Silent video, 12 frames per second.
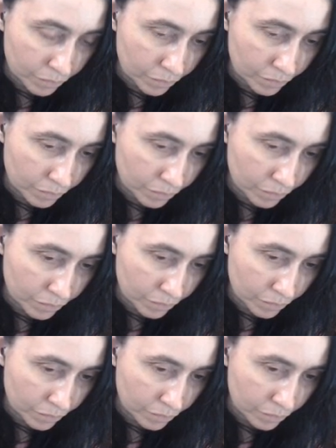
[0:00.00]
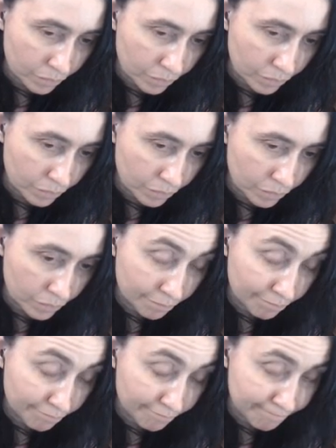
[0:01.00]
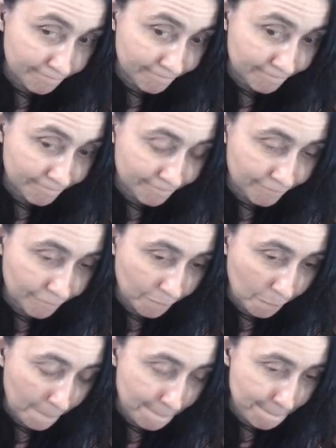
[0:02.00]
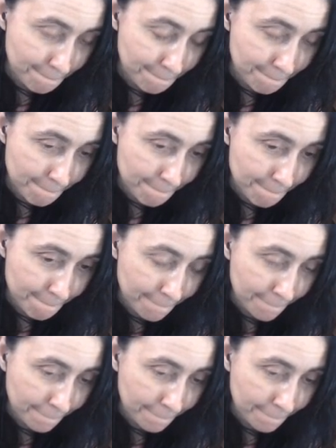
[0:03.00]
(silent)